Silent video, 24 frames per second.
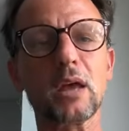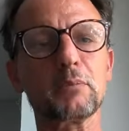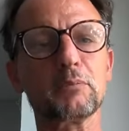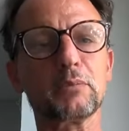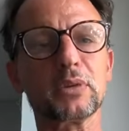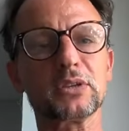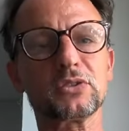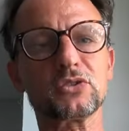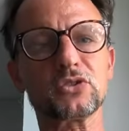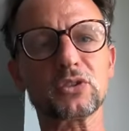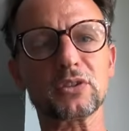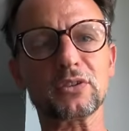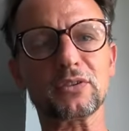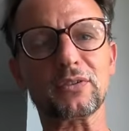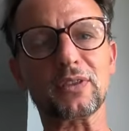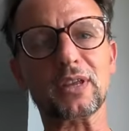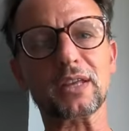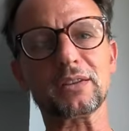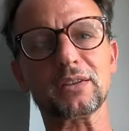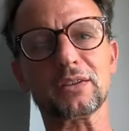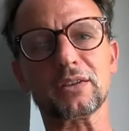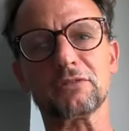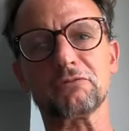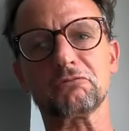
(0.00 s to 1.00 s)
but just
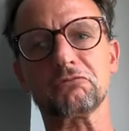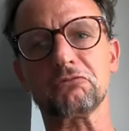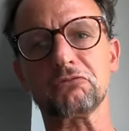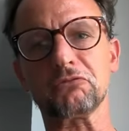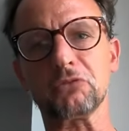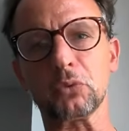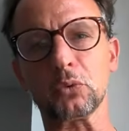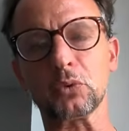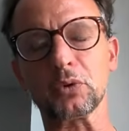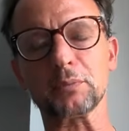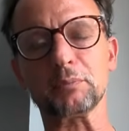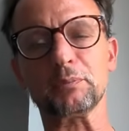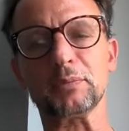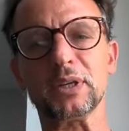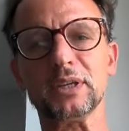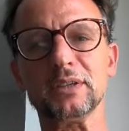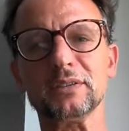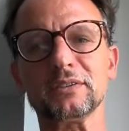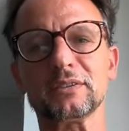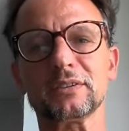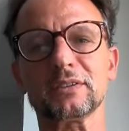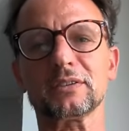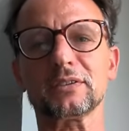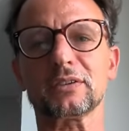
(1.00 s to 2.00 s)
that the four
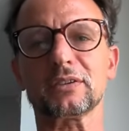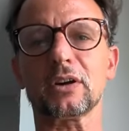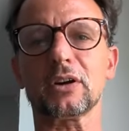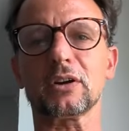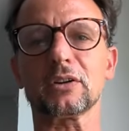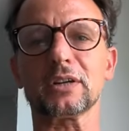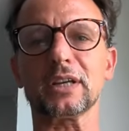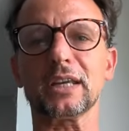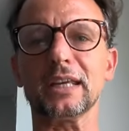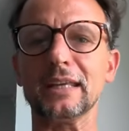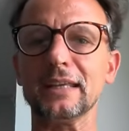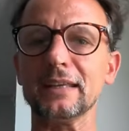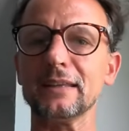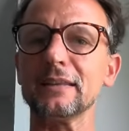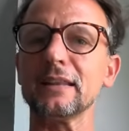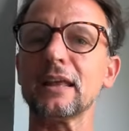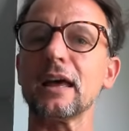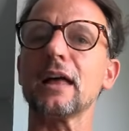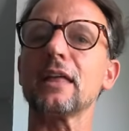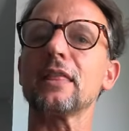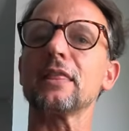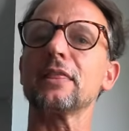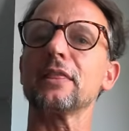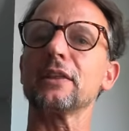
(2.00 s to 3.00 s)
pieces are
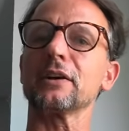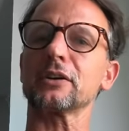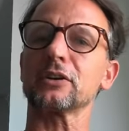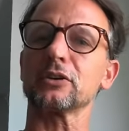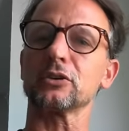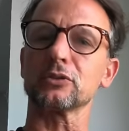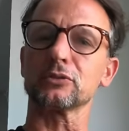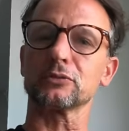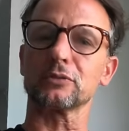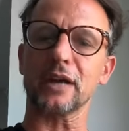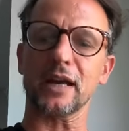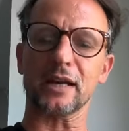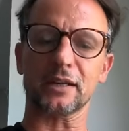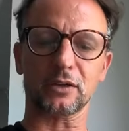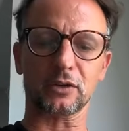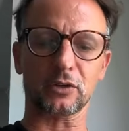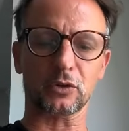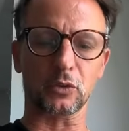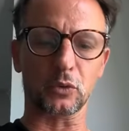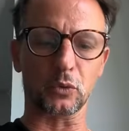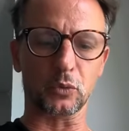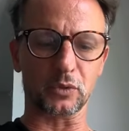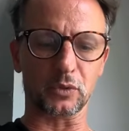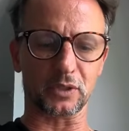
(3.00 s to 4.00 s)
in the correct
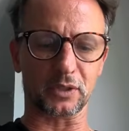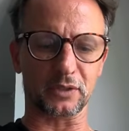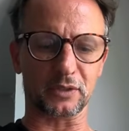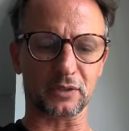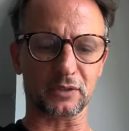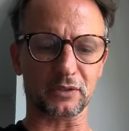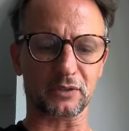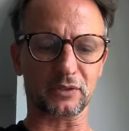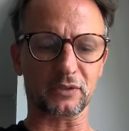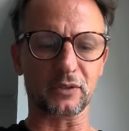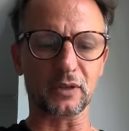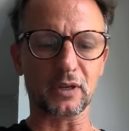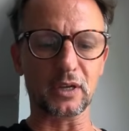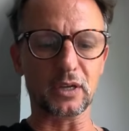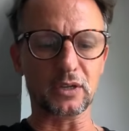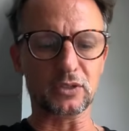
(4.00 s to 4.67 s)
corners.